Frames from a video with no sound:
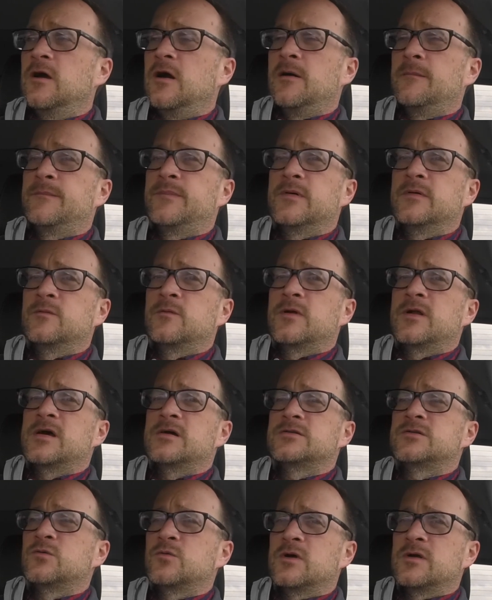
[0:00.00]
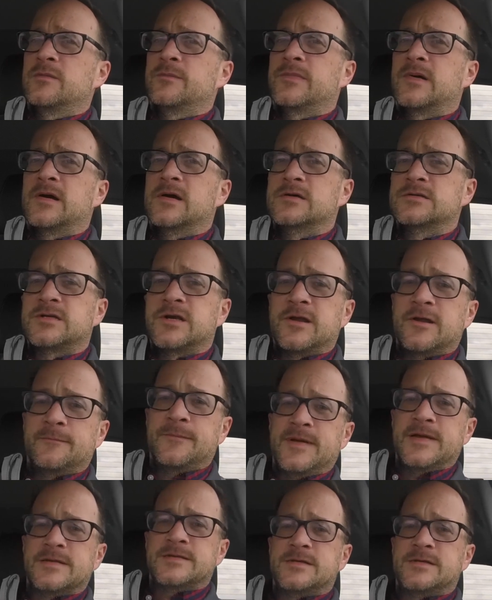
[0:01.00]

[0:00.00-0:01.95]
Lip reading: I'm putting one out to where the barn's gonna be